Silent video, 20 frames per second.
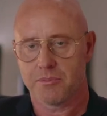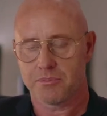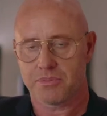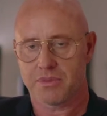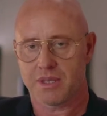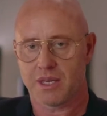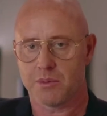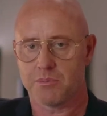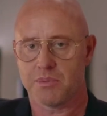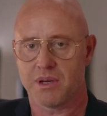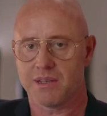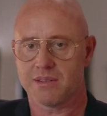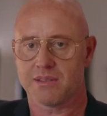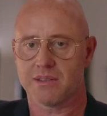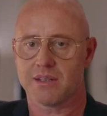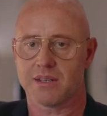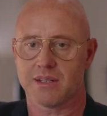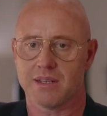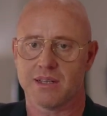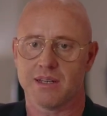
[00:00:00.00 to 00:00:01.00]
they
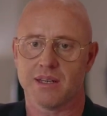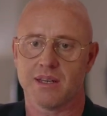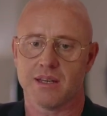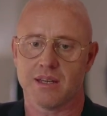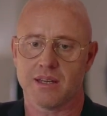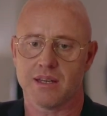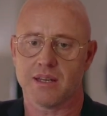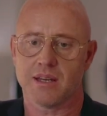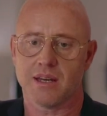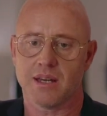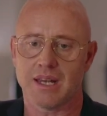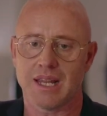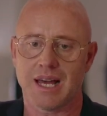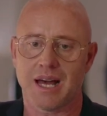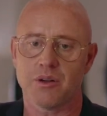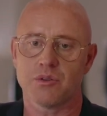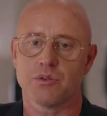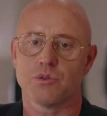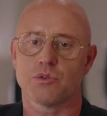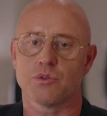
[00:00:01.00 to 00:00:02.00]
basically
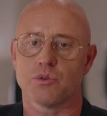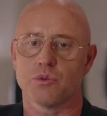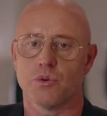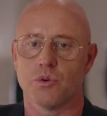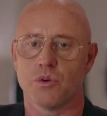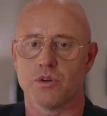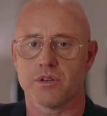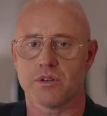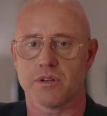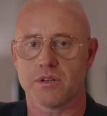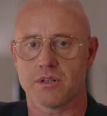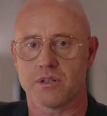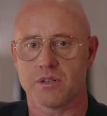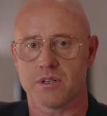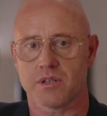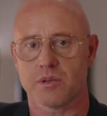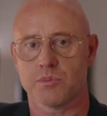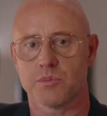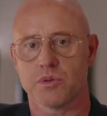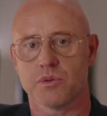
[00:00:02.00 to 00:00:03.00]
allowed you to order
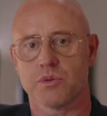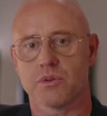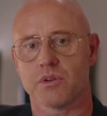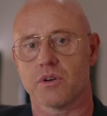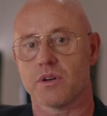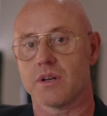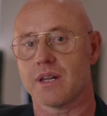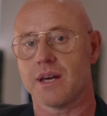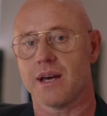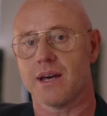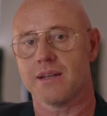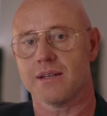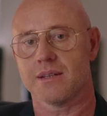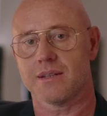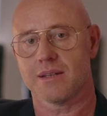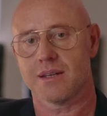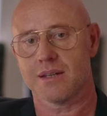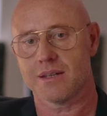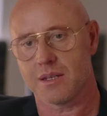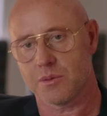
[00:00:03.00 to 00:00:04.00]
the computer online, and
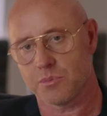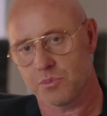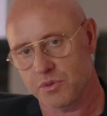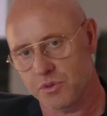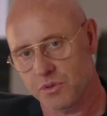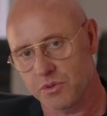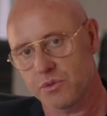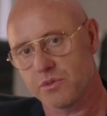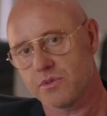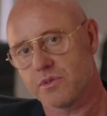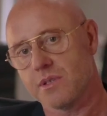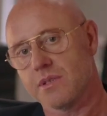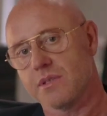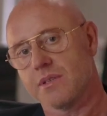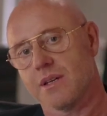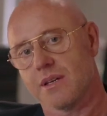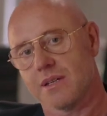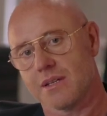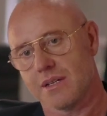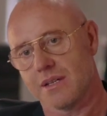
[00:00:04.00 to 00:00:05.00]
then they produced it
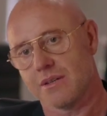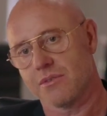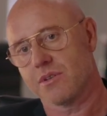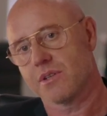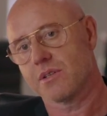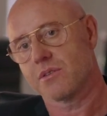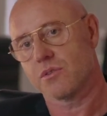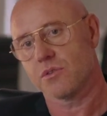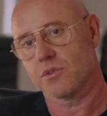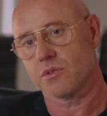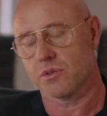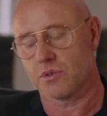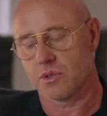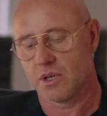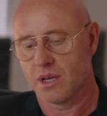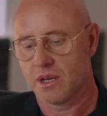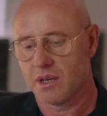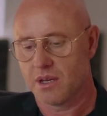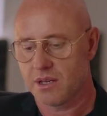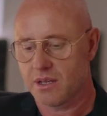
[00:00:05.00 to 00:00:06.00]
and delivered it to you
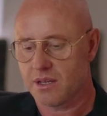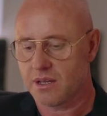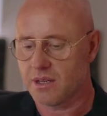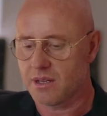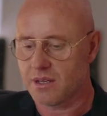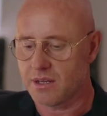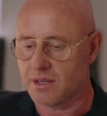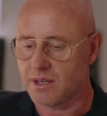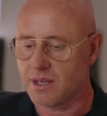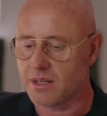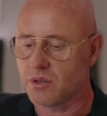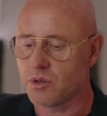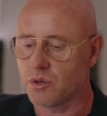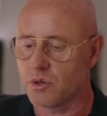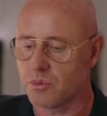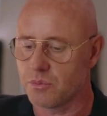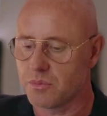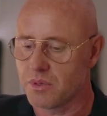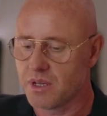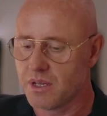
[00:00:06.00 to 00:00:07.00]
at
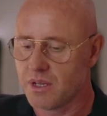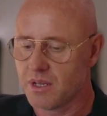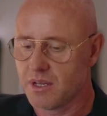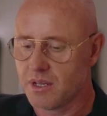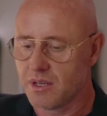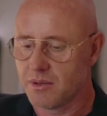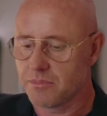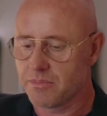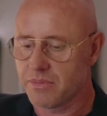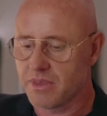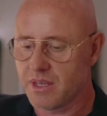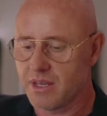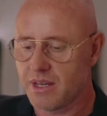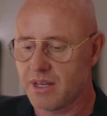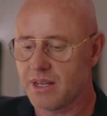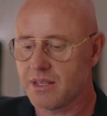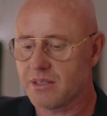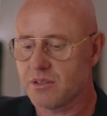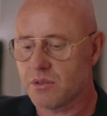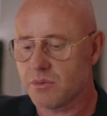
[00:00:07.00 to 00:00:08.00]
home.
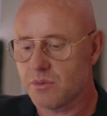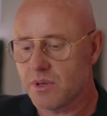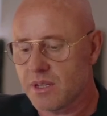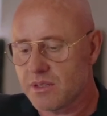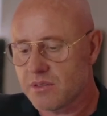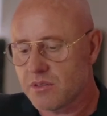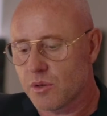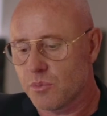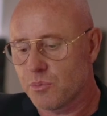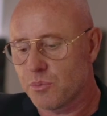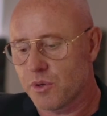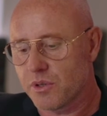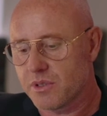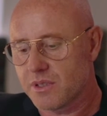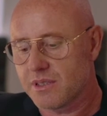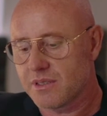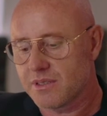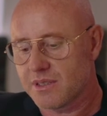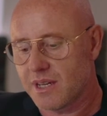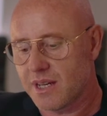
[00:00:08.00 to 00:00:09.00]
And at some point
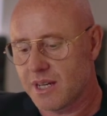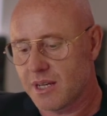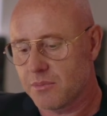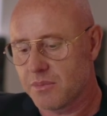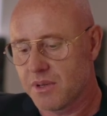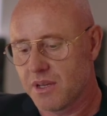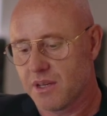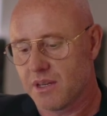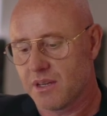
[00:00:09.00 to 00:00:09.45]
in time,